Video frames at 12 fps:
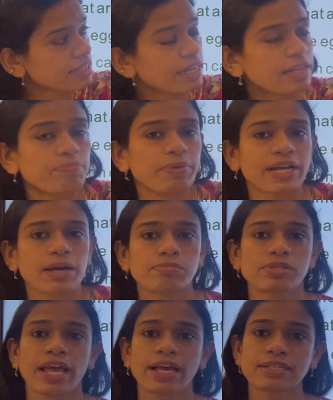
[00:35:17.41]
it
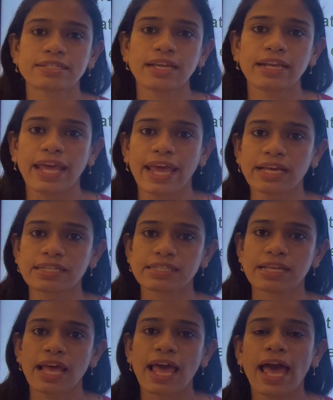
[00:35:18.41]
becomes X and X,
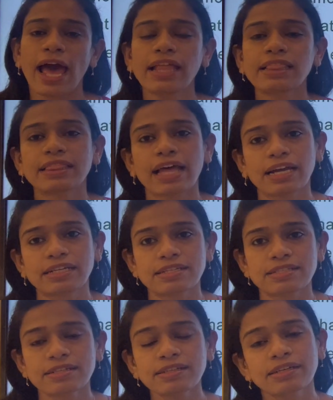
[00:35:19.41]
and that is
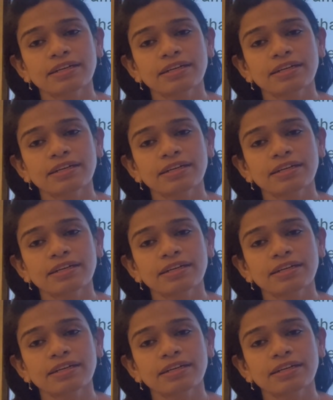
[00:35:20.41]
a